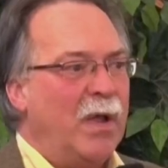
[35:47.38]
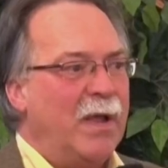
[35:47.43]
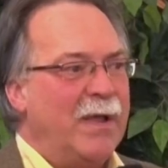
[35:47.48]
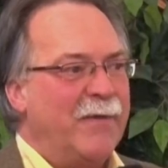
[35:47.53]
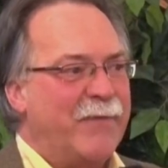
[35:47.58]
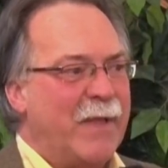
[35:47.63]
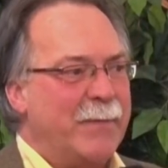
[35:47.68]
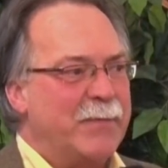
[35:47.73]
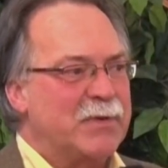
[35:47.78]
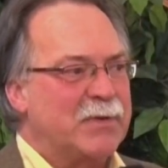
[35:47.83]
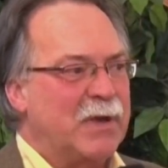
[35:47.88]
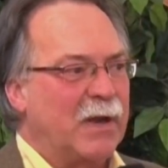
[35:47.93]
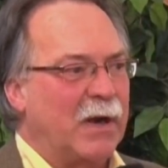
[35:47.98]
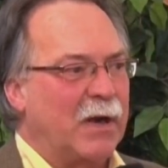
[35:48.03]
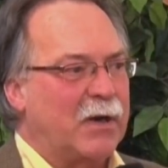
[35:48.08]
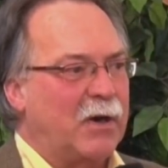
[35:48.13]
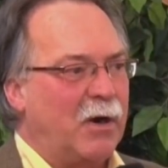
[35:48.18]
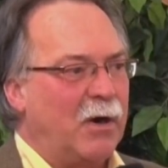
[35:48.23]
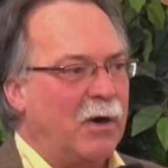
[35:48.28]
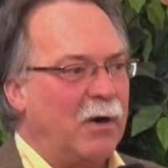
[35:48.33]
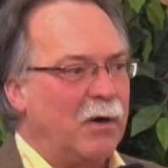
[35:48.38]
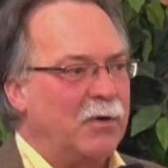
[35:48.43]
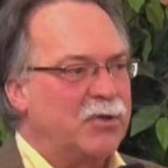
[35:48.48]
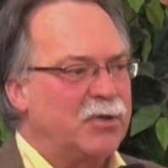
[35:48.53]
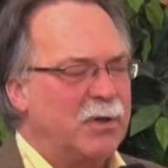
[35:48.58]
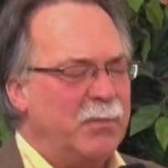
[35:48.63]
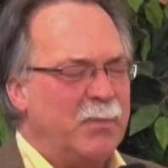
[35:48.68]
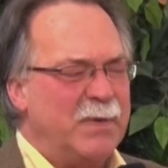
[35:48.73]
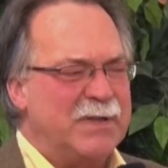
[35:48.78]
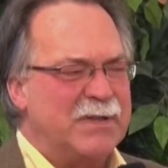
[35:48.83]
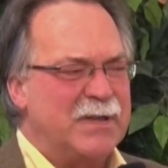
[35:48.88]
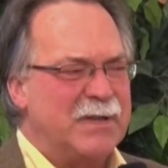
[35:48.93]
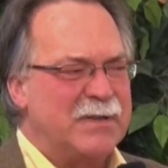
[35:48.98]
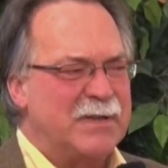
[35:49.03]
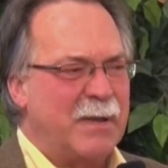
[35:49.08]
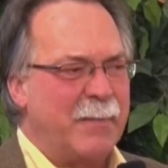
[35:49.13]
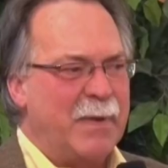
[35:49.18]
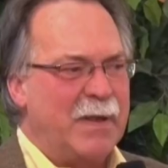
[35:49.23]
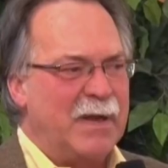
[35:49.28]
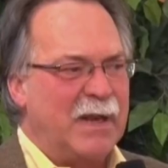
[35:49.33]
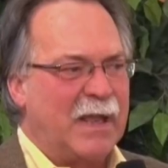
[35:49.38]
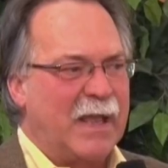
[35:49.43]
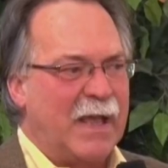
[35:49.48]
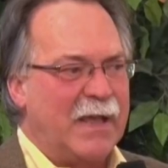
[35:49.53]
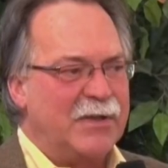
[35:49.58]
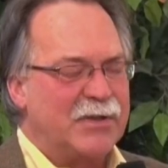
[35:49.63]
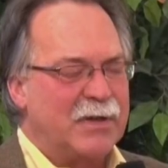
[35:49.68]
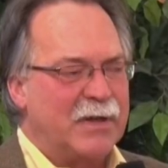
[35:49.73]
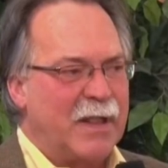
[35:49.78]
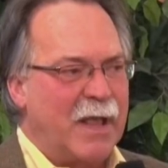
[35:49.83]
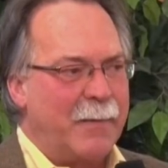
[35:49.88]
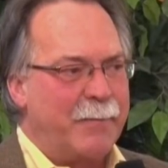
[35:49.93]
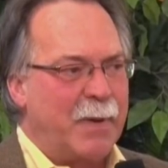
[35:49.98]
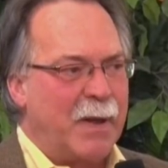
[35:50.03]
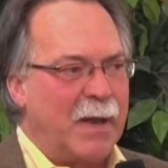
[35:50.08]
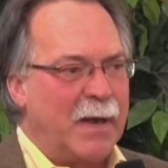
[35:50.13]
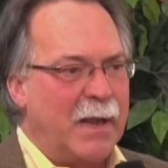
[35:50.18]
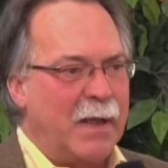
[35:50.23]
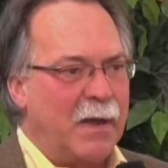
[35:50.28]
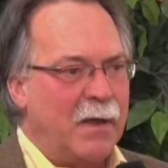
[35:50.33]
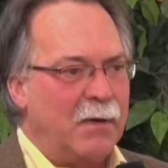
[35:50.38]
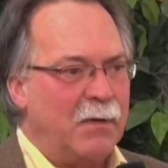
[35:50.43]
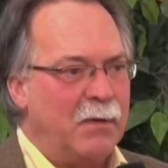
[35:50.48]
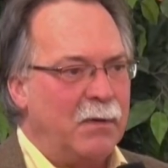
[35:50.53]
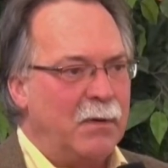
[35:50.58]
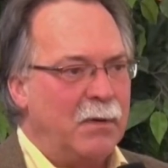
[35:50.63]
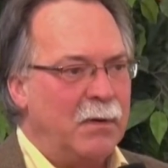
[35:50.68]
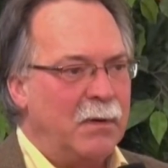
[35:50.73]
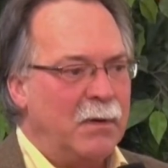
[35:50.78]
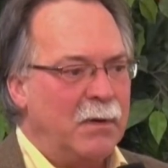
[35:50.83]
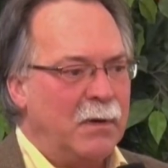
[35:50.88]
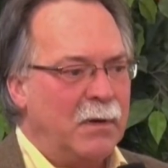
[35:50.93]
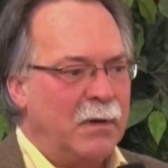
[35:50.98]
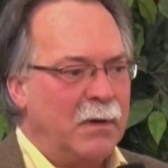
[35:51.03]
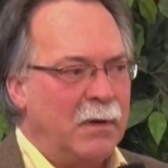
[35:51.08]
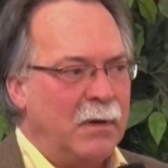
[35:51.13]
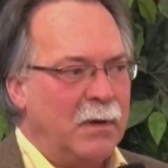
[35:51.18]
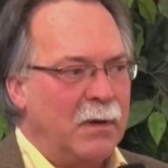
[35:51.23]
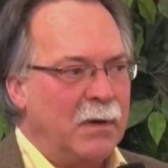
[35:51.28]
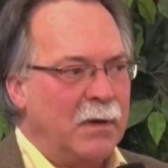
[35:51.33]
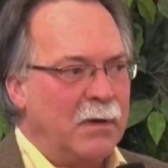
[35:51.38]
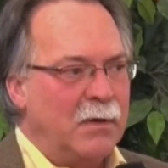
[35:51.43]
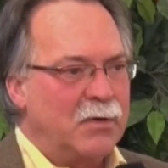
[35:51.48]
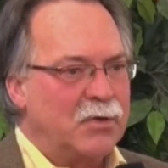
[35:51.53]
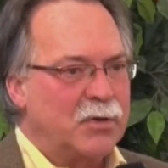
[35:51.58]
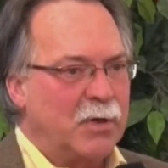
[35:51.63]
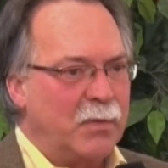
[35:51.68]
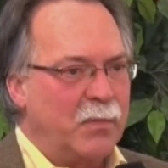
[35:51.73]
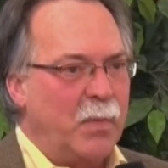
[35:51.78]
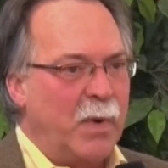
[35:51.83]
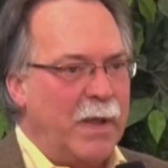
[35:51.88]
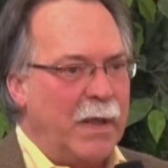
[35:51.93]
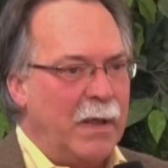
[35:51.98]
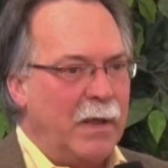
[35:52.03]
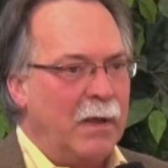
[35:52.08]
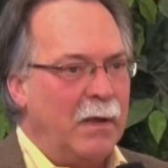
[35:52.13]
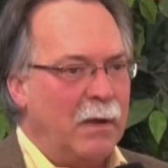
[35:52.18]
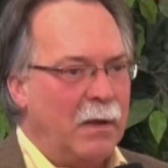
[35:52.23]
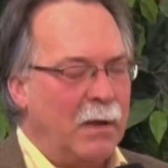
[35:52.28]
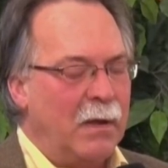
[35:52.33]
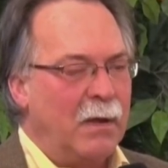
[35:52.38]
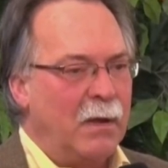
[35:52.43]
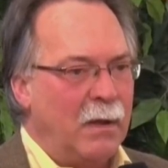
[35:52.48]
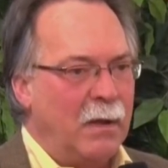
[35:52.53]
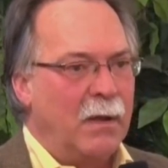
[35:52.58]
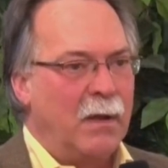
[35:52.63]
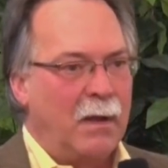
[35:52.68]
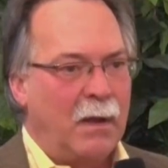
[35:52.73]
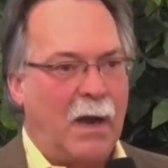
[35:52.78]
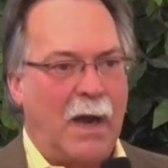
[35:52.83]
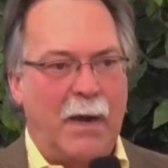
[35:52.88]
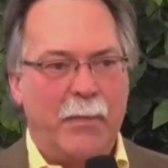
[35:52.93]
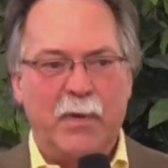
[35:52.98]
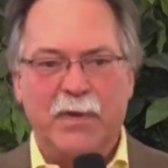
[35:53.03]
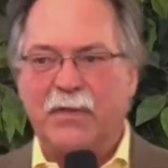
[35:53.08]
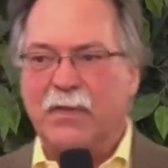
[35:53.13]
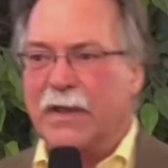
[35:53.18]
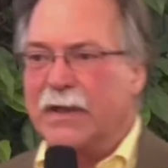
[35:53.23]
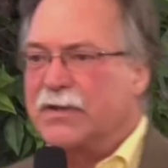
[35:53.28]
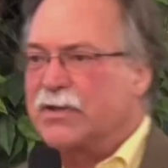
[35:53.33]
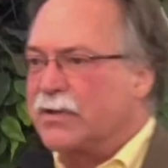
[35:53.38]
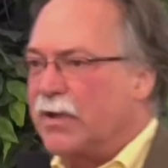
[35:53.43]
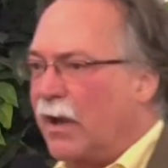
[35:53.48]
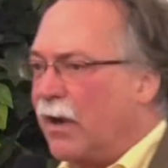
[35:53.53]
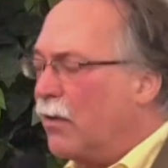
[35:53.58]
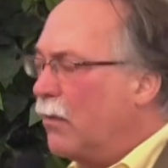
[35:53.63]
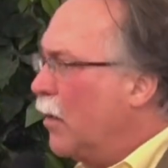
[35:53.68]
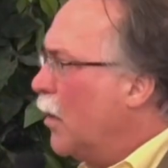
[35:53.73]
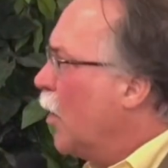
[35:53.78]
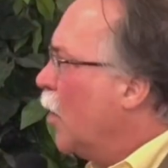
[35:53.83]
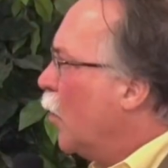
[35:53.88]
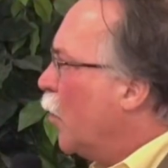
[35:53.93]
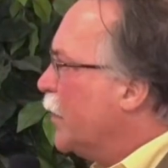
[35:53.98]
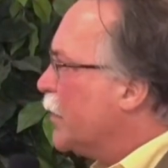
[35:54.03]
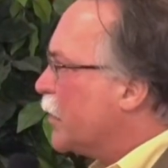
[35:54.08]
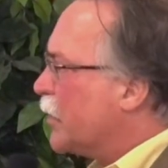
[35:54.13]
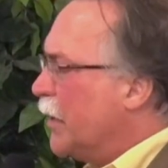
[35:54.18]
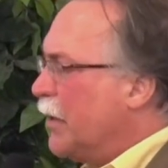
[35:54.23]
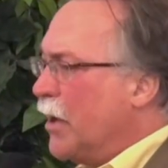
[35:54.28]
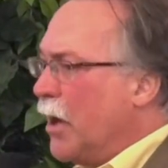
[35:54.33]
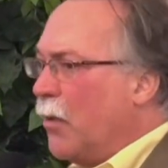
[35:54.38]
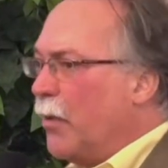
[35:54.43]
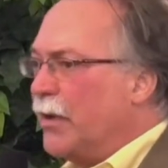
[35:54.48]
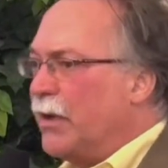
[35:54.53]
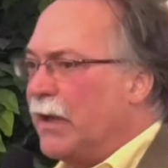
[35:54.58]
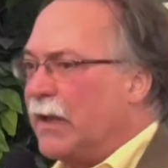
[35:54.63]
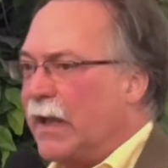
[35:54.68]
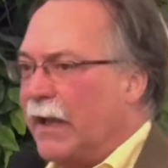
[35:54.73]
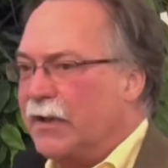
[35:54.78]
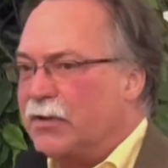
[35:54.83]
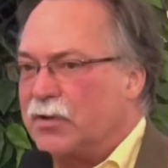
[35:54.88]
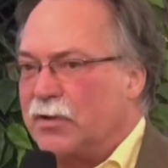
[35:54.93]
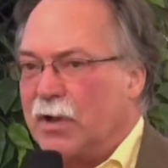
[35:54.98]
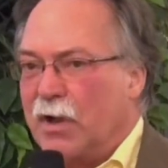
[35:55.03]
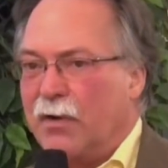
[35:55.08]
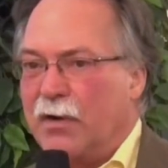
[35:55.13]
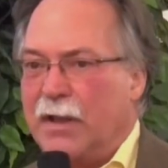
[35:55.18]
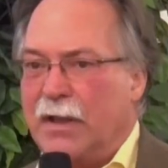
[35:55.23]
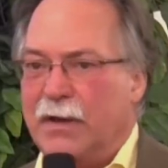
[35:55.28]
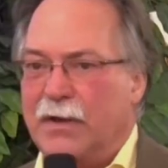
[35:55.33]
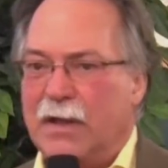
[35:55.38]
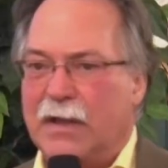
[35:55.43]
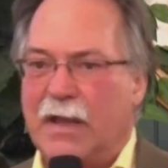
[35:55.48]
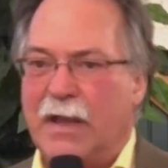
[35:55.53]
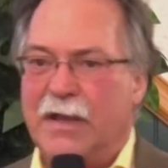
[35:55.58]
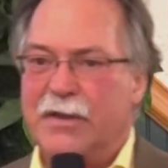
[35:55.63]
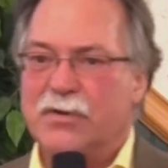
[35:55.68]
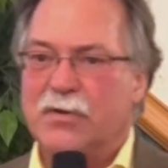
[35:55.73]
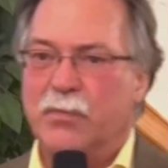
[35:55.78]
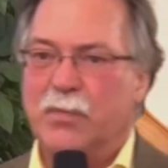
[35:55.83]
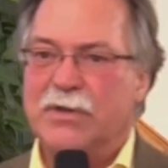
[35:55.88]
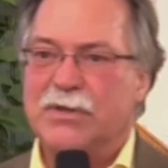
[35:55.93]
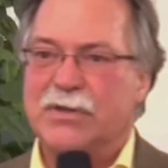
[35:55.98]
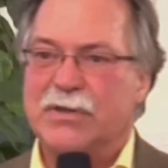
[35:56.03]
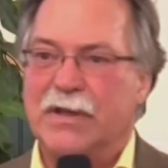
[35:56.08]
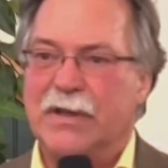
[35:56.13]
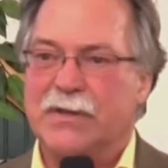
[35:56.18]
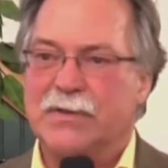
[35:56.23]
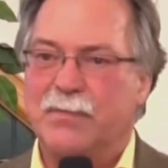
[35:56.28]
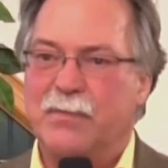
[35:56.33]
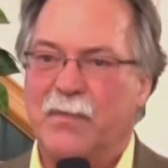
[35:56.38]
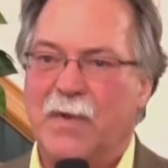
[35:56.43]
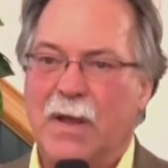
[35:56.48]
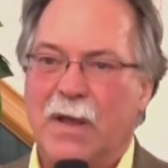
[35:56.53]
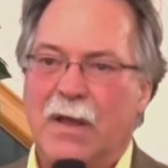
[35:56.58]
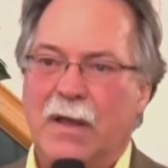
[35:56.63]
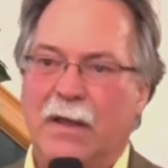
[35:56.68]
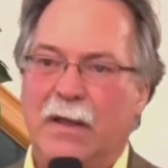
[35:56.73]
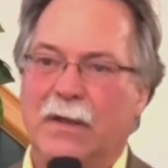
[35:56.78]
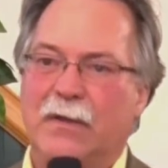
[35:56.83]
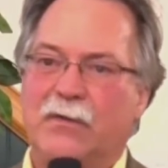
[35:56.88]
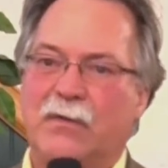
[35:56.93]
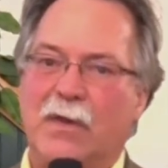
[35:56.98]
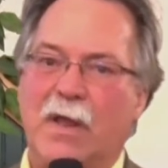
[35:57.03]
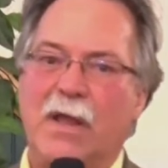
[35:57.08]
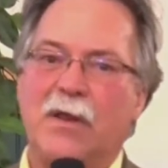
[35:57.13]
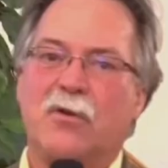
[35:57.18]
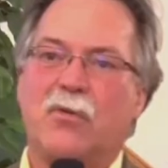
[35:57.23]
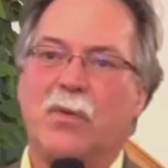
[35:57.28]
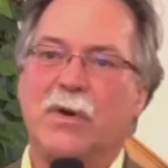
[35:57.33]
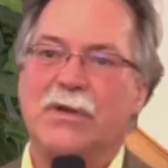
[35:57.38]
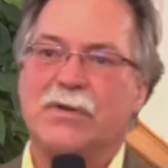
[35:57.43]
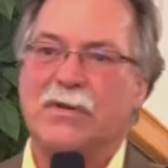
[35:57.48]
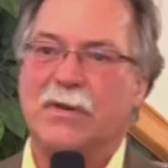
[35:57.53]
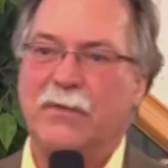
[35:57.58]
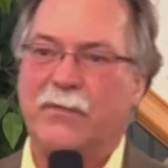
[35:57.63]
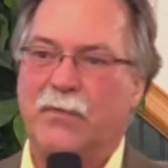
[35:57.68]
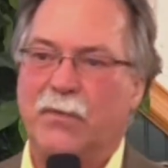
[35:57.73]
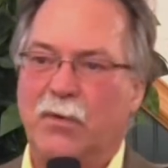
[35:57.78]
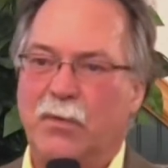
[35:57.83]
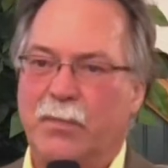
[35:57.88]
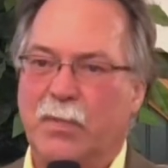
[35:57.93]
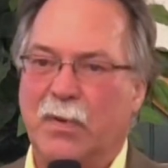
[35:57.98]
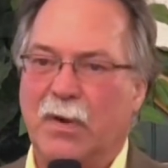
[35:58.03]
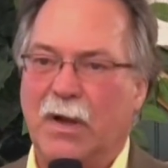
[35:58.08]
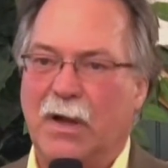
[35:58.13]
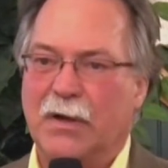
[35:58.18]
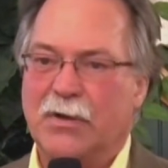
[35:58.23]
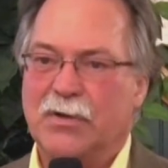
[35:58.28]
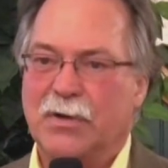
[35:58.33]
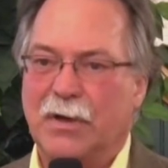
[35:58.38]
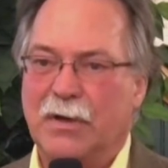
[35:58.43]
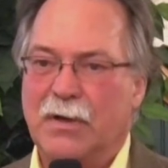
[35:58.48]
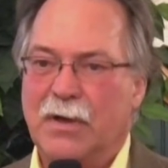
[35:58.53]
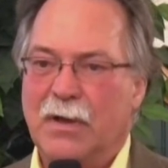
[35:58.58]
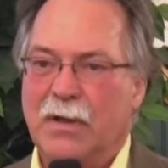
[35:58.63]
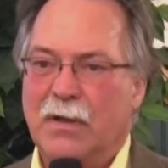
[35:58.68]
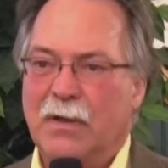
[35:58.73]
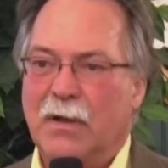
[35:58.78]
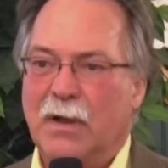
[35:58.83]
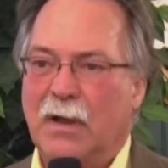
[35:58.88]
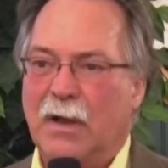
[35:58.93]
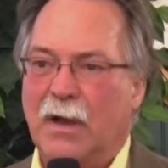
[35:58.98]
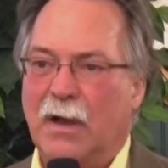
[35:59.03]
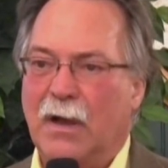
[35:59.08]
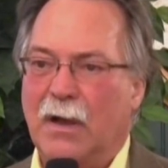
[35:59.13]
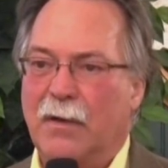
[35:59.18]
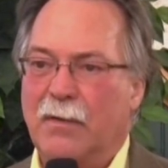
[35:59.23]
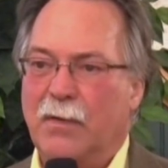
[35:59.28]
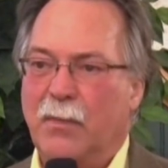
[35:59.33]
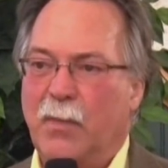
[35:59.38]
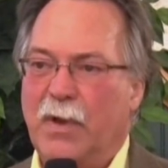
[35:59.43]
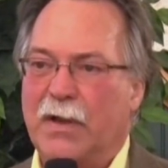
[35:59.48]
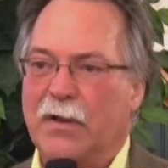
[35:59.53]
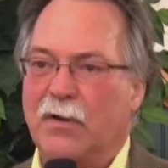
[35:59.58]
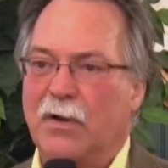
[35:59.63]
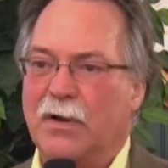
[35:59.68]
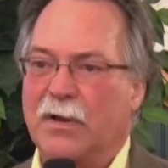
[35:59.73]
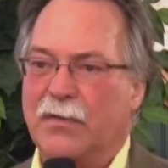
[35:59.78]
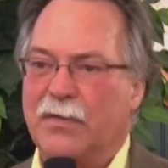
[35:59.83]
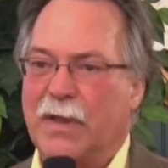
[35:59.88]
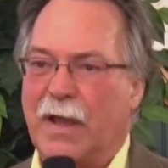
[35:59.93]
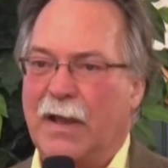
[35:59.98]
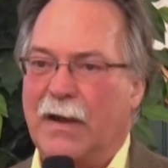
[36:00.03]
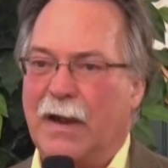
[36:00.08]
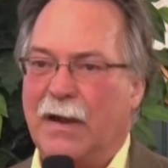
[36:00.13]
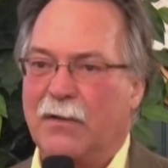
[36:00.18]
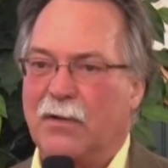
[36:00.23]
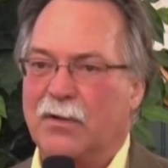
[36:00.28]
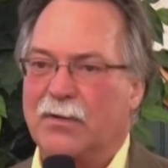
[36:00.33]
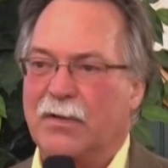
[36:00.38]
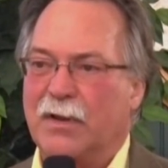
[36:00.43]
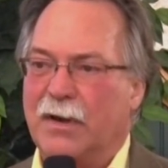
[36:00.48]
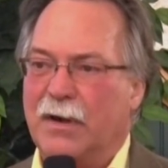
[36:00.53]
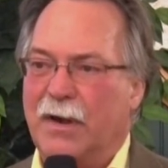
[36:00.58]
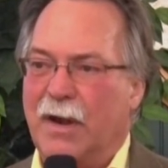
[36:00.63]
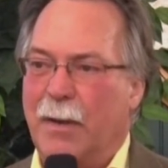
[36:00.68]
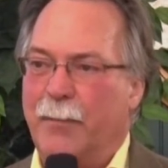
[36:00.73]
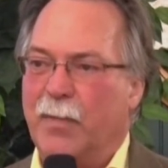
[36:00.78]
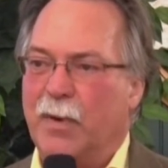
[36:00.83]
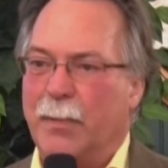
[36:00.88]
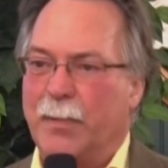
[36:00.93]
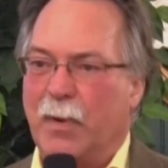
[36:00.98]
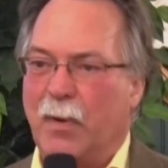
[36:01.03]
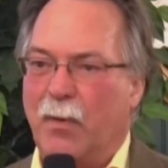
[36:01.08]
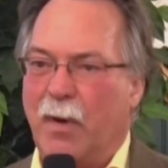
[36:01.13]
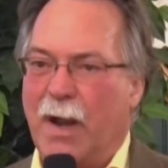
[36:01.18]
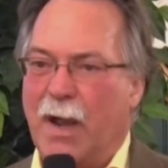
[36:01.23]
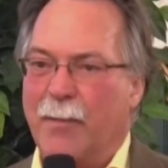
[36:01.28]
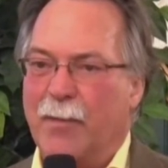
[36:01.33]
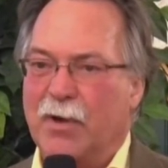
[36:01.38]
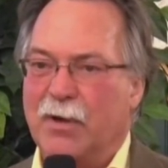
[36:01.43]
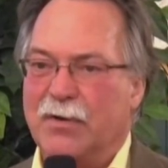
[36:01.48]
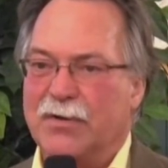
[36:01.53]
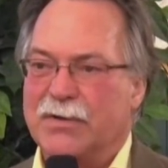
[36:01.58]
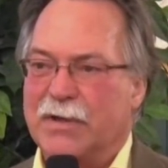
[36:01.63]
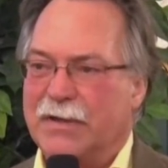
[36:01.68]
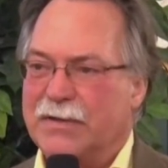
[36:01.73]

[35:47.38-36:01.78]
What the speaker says: If that was going to occur, shouldn't we see some indication of that by now? Shouldn't we? I would think so. We see no indication. The only indication we see is increasing food production. We can look at that. I looked at a number of parameters.